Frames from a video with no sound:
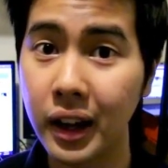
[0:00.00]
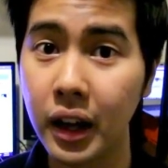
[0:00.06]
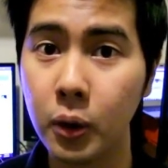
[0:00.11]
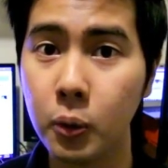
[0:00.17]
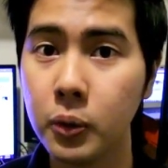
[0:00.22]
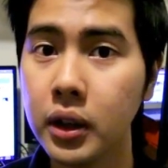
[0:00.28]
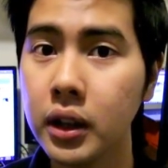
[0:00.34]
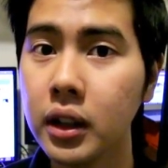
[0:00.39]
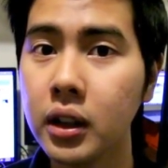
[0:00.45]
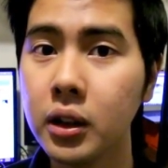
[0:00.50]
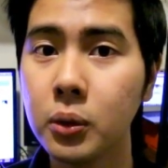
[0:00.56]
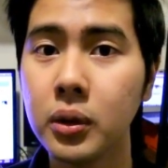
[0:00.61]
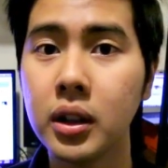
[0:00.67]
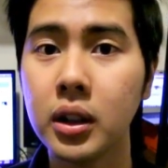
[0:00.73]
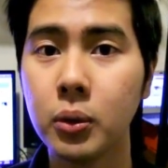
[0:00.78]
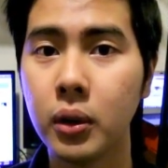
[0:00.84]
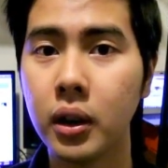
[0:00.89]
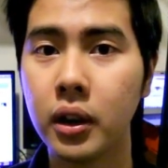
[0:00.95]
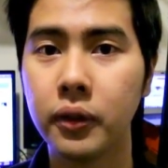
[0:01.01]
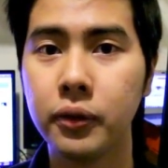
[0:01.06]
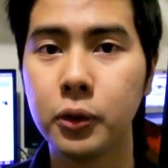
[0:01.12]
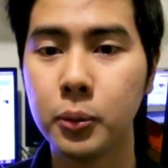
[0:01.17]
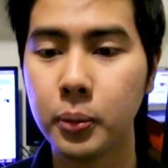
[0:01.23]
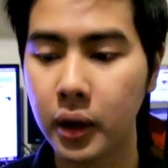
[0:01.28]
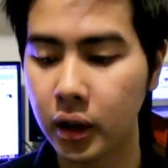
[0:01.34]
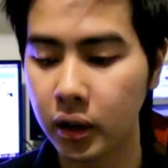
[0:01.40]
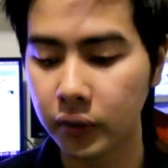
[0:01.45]
I really, really want a
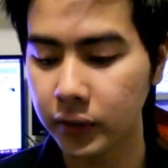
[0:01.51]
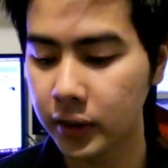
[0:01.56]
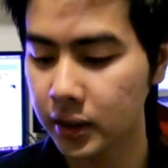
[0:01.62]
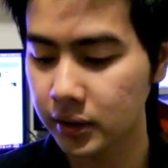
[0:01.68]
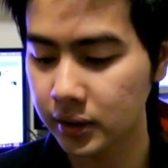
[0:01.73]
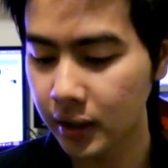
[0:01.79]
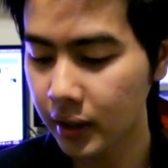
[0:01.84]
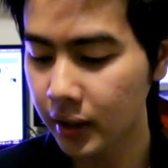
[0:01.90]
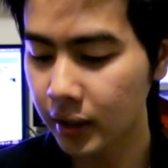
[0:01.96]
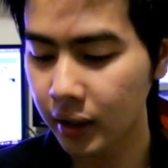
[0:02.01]
full bottle of this.